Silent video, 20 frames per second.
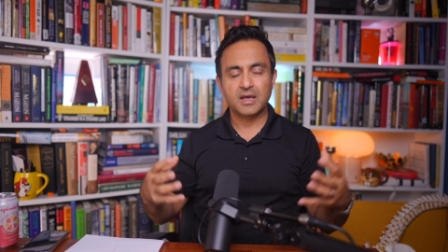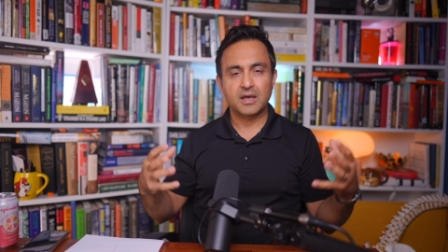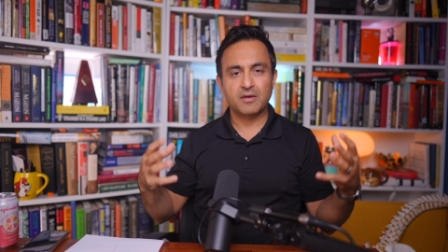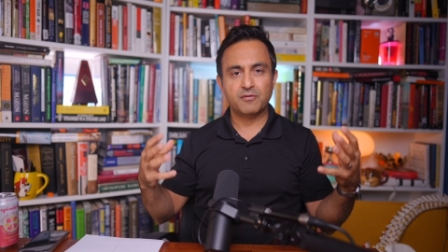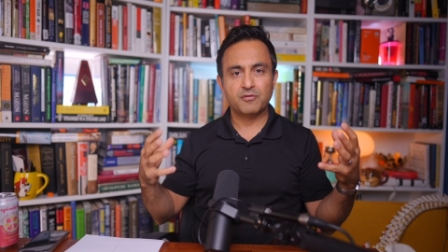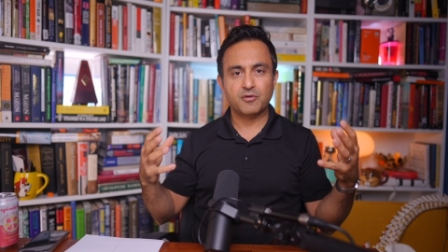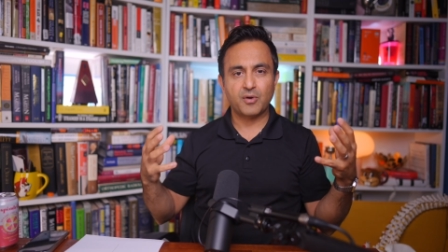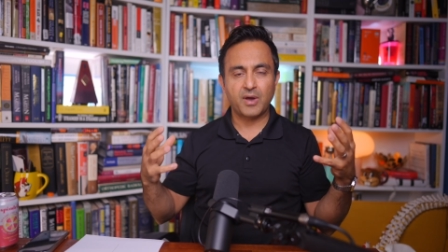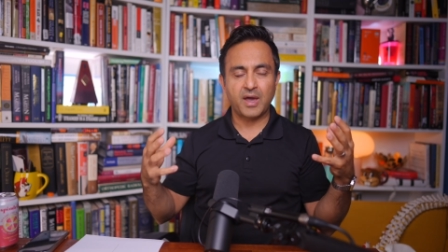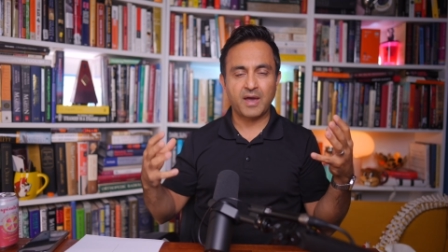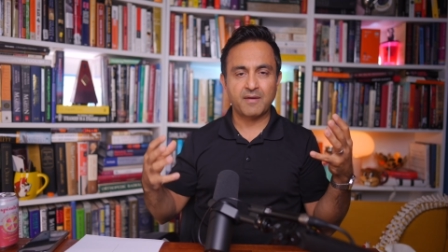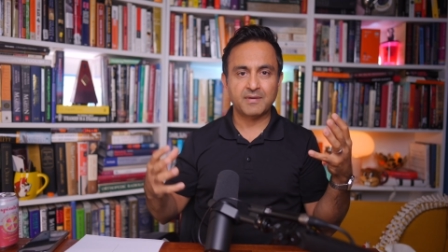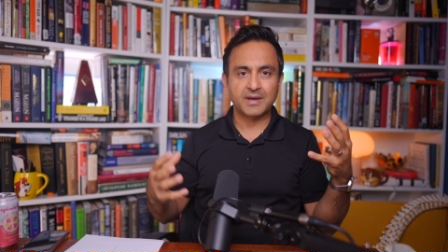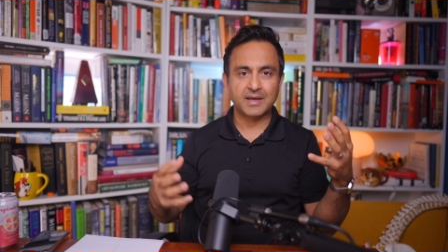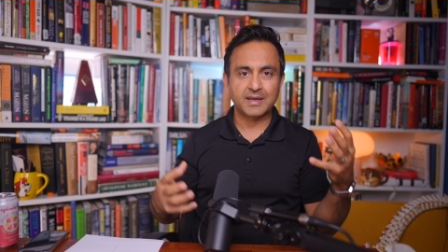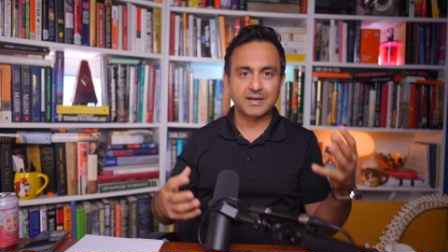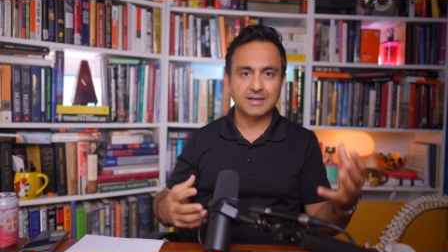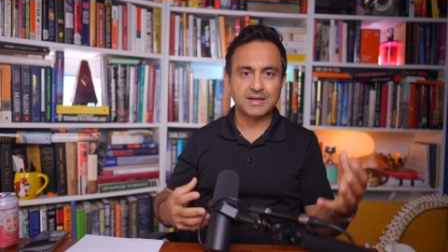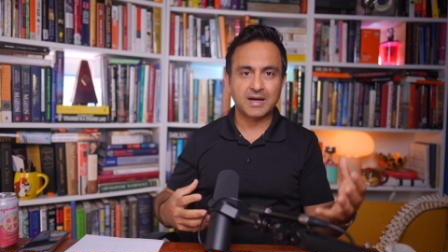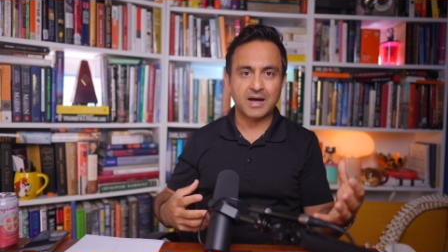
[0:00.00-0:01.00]
if you're
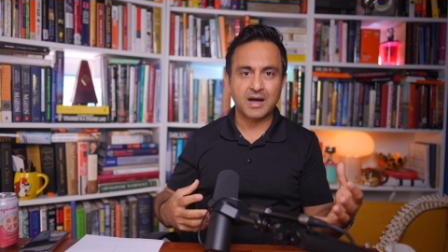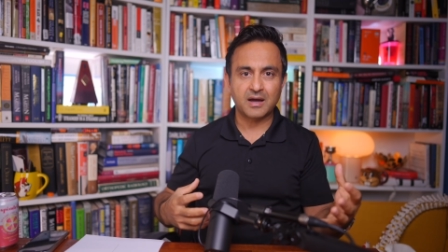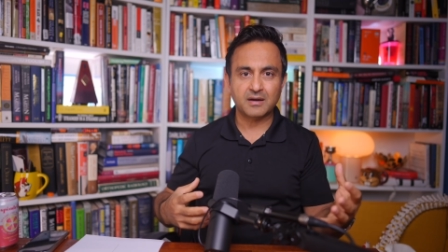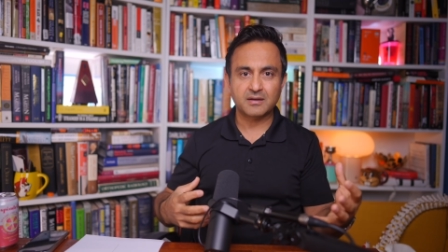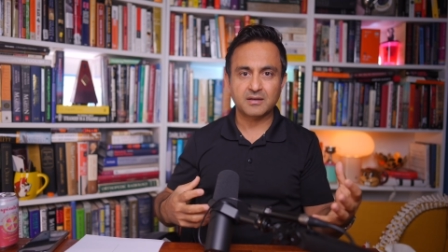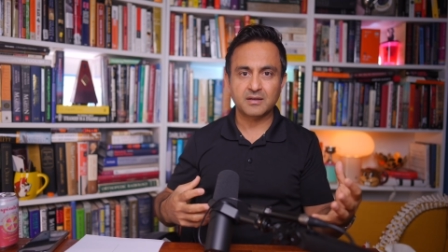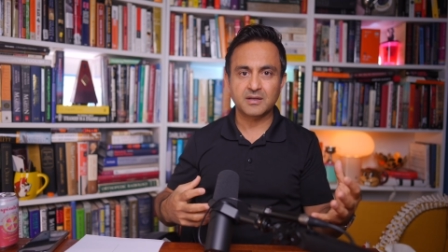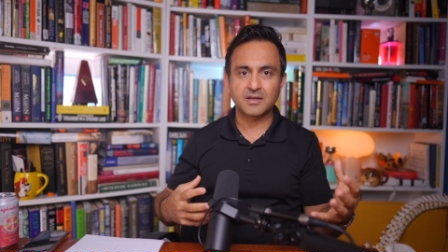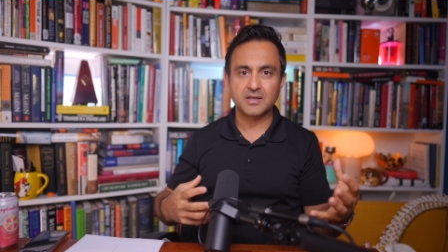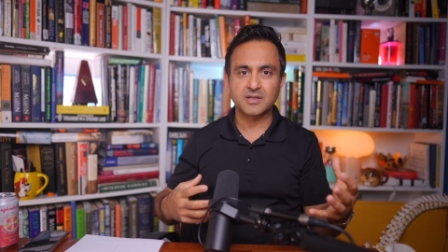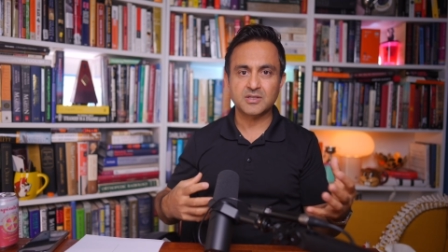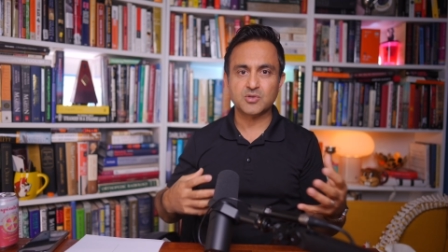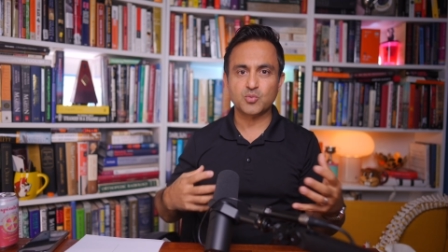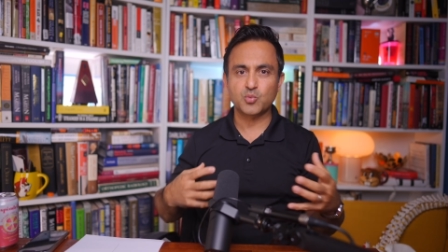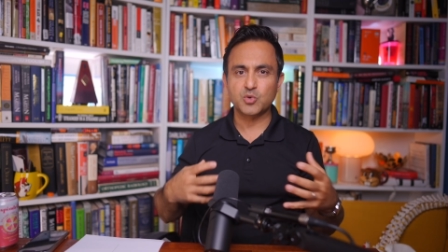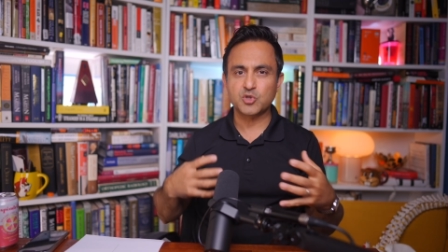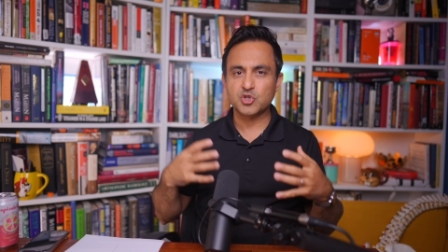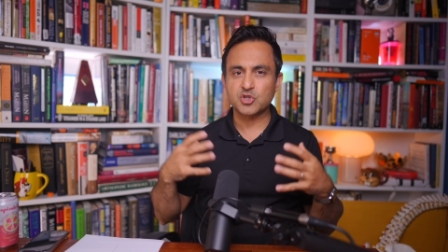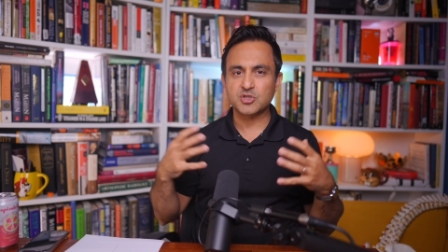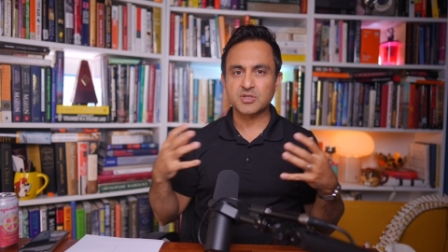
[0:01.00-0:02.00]
having
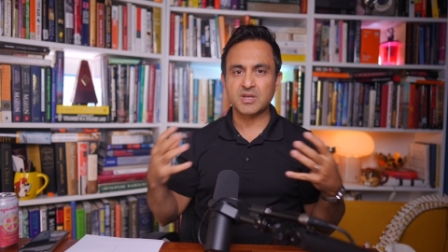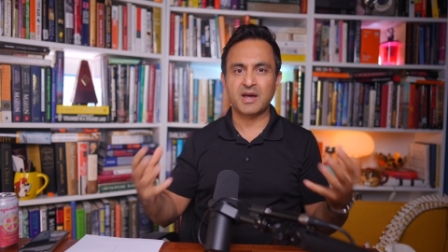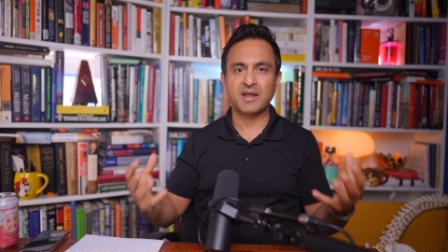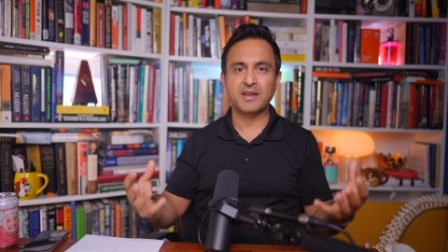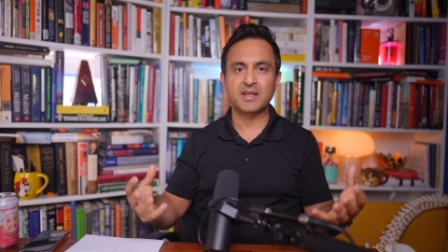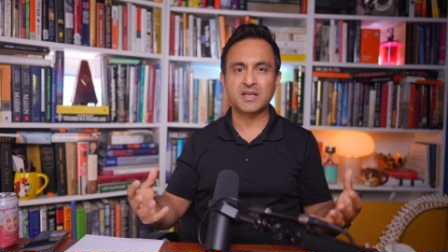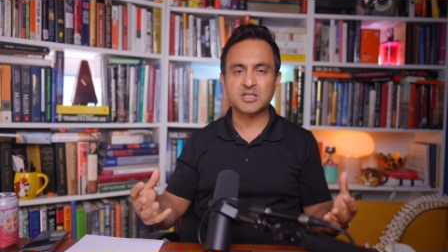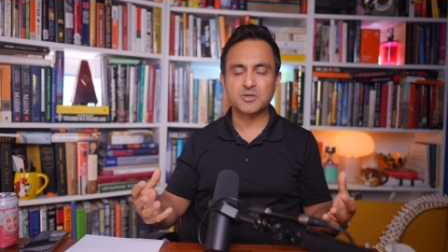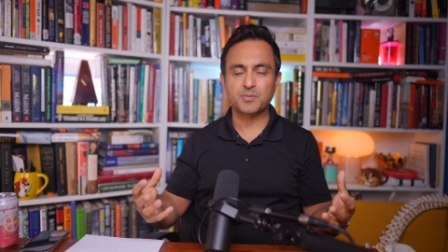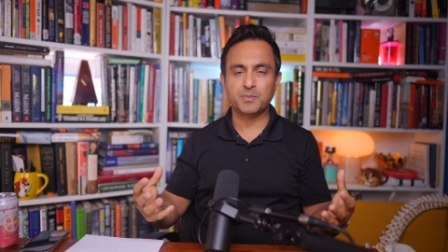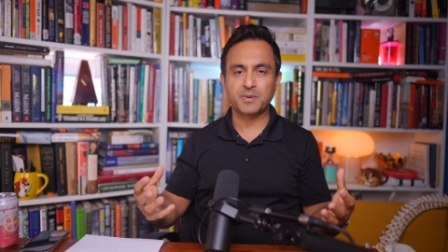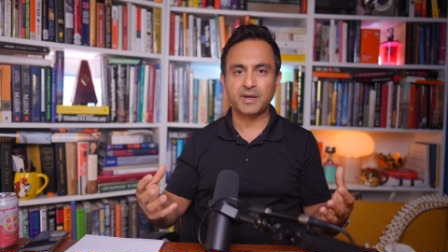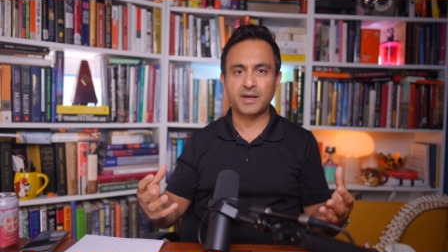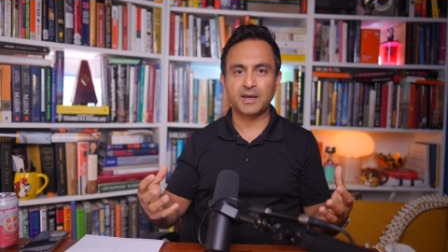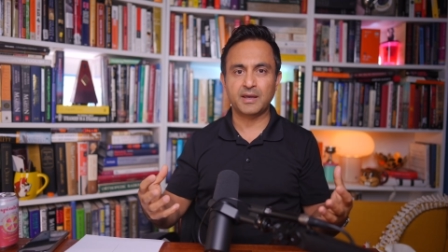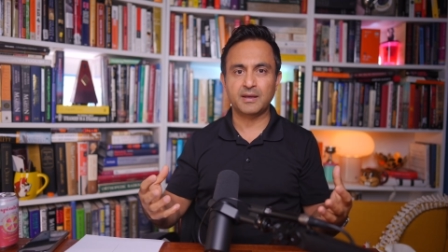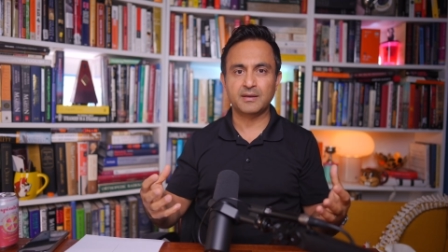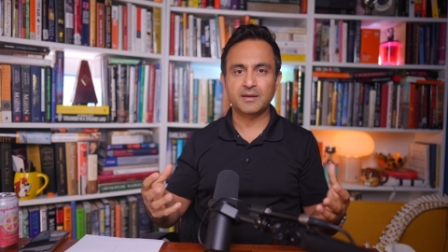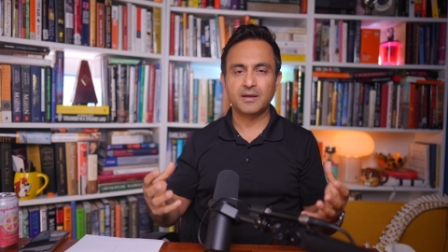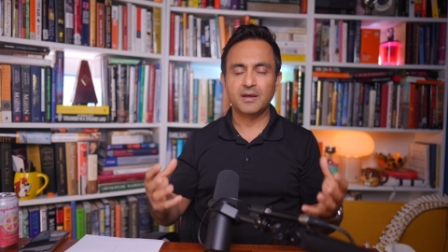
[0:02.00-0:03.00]
incontinence, which is
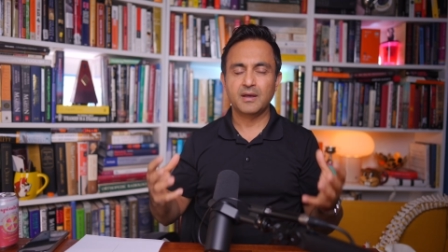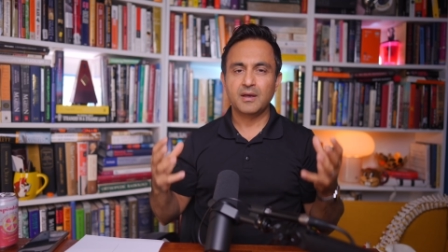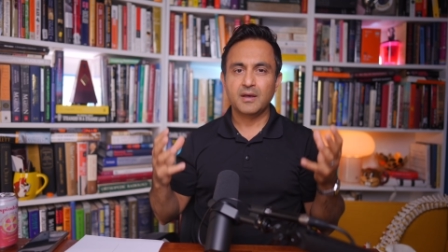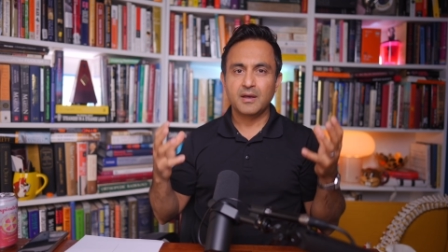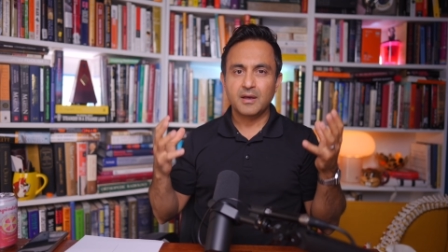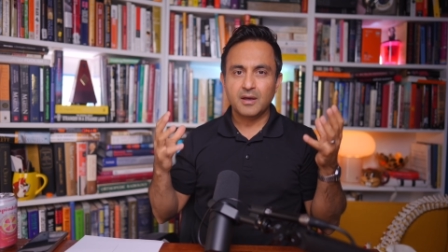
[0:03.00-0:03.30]
unexplained,